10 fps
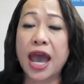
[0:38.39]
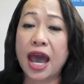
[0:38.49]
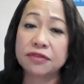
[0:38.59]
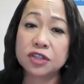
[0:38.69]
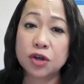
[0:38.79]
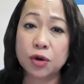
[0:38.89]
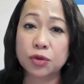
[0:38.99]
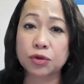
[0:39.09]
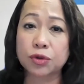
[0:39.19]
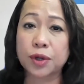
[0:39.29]
have to go
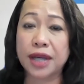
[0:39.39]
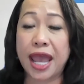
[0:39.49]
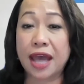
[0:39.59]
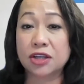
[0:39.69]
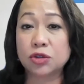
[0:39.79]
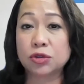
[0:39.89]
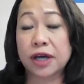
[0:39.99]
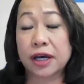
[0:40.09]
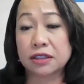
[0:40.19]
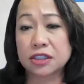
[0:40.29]
through an annual
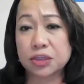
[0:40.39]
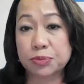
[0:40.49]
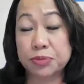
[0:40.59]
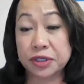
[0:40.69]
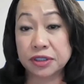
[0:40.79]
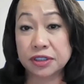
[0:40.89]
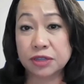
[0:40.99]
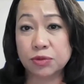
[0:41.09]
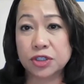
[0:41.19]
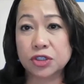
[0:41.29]
eligibility
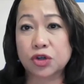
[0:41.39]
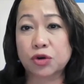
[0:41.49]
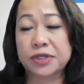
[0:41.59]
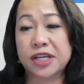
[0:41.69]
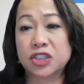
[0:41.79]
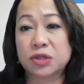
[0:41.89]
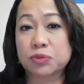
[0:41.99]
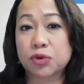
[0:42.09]
redetermination